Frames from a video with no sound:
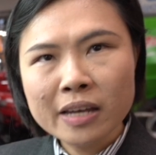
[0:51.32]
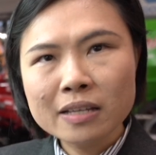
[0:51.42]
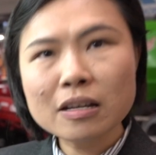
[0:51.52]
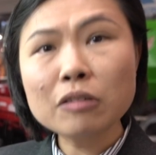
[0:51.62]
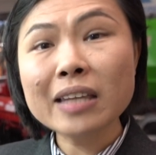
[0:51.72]

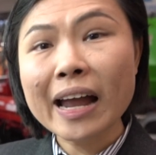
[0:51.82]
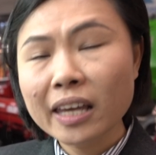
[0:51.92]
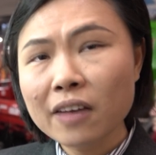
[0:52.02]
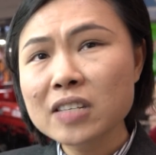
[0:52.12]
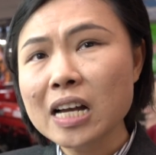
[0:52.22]
So that
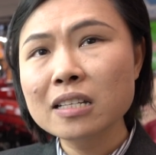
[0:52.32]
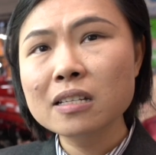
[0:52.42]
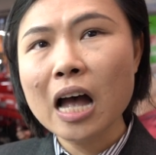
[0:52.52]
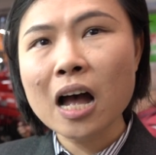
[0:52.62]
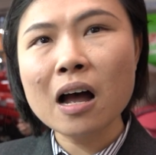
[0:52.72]
gives us,
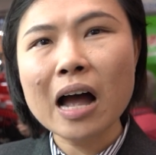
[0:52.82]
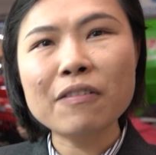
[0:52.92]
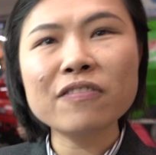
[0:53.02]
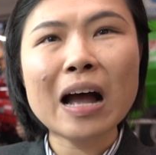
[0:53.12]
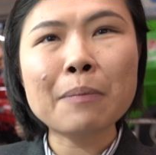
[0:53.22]

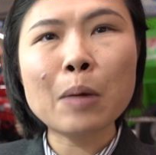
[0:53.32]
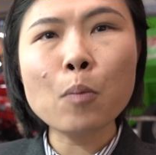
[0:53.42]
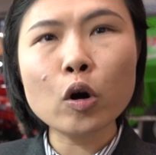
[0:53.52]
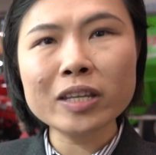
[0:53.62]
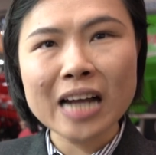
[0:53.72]
our farmer,
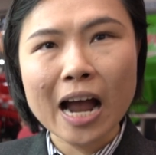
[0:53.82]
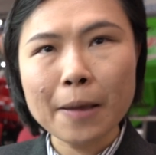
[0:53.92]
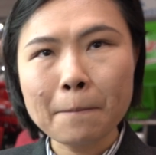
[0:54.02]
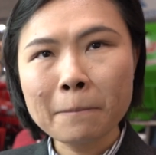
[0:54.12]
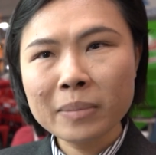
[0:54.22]
more
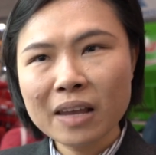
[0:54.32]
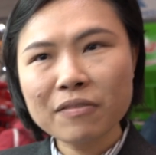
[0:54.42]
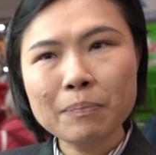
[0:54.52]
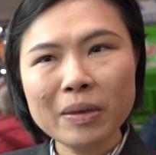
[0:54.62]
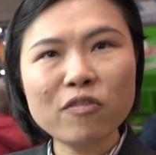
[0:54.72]
time
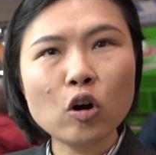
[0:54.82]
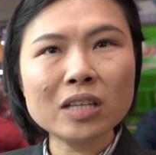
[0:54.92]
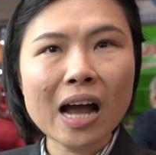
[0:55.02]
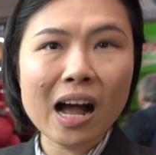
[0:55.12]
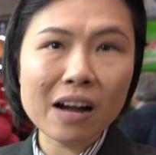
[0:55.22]
even before
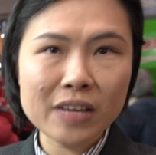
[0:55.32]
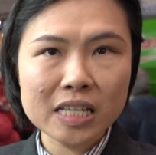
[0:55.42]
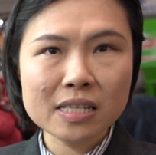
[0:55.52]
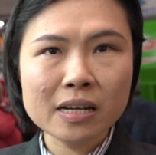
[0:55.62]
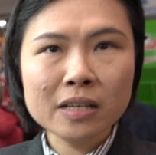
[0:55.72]
the
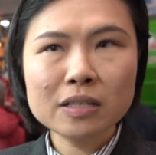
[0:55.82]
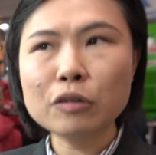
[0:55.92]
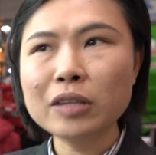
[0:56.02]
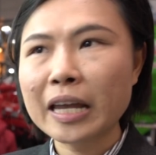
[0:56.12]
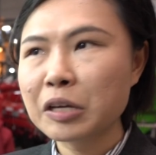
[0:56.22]
harvest,
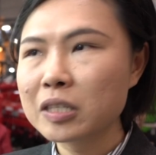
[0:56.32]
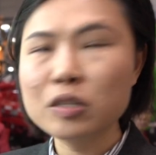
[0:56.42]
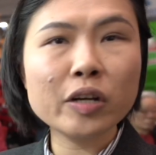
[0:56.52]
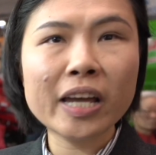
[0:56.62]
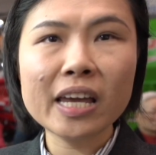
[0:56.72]
so they could
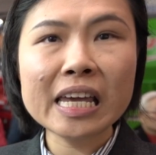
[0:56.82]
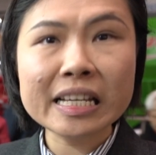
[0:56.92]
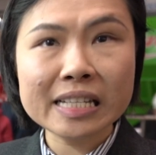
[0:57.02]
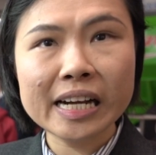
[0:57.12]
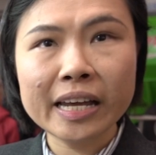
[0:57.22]
do it
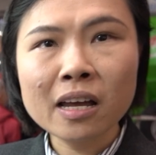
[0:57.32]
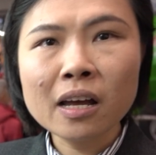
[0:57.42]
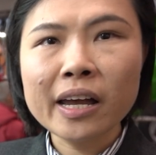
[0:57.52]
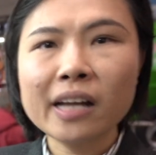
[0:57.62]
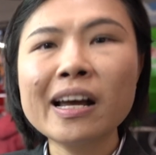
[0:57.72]
easily.
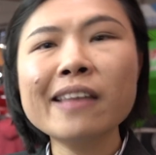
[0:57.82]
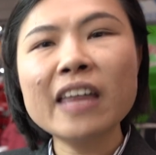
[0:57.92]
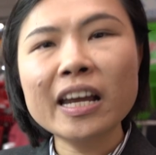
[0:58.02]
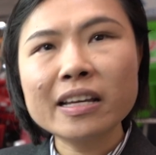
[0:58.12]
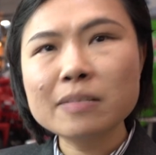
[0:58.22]
Another
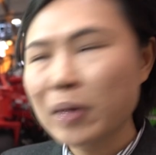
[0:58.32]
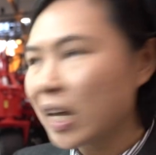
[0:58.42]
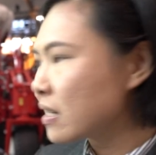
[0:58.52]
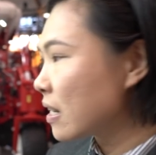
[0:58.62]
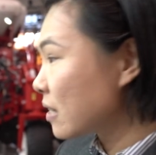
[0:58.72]
thing is
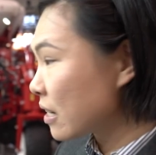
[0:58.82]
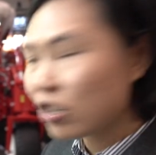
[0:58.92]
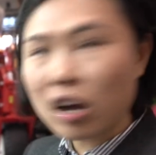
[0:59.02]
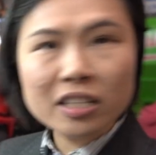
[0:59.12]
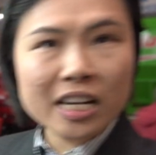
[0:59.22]
because it does not